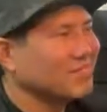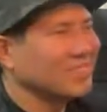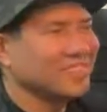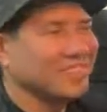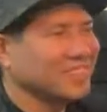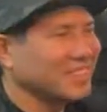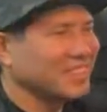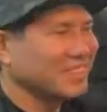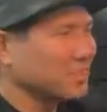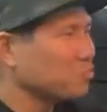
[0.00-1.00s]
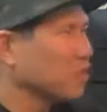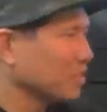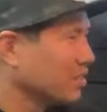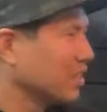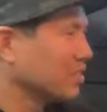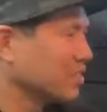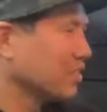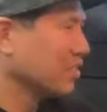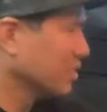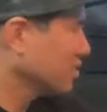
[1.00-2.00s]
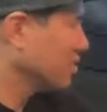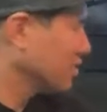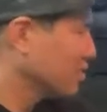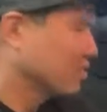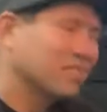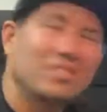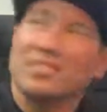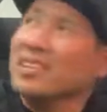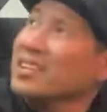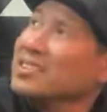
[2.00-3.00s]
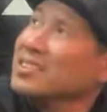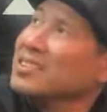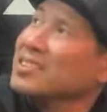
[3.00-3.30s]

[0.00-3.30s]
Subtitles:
I don't know what it is, but that's a classic.